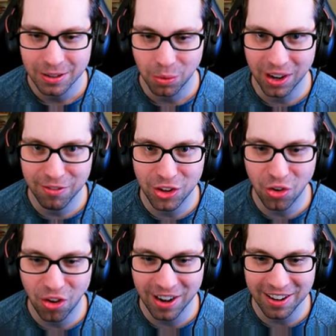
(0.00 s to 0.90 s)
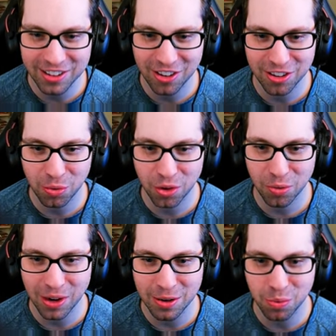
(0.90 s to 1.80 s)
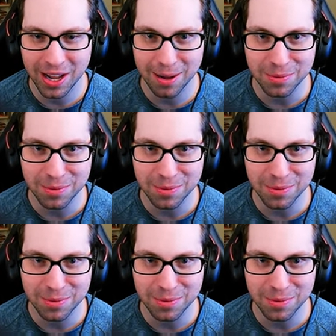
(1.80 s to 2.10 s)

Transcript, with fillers: Wherever you are out there on the World Wide Web,